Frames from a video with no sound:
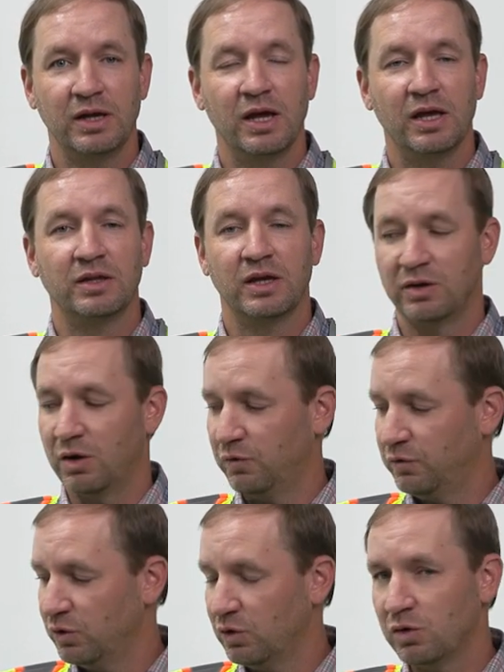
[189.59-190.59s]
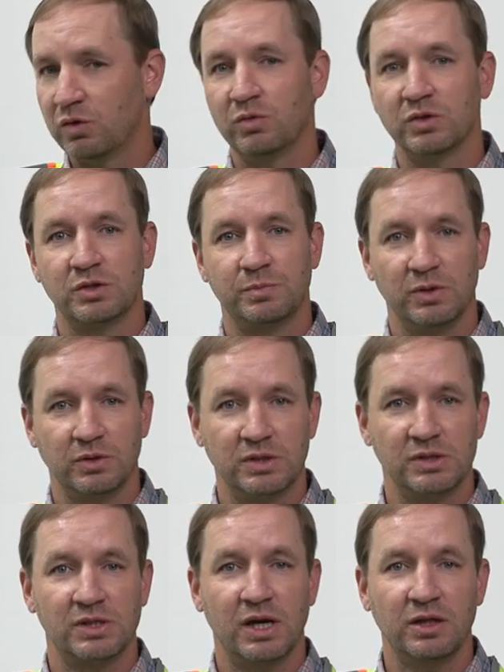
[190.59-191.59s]
and that no fuel was spilled
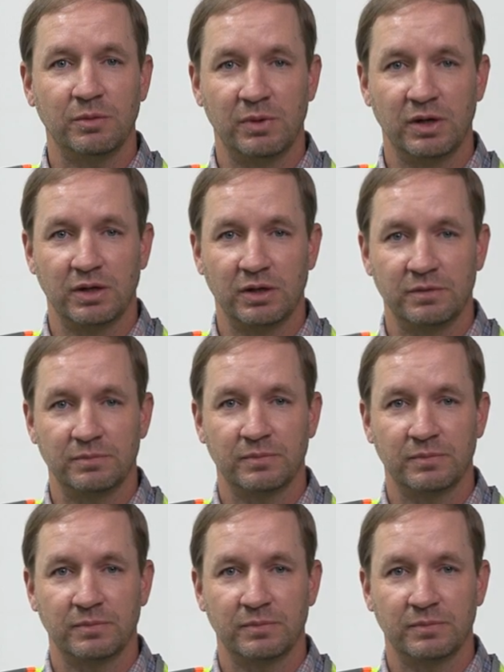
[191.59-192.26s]
inside the bucket.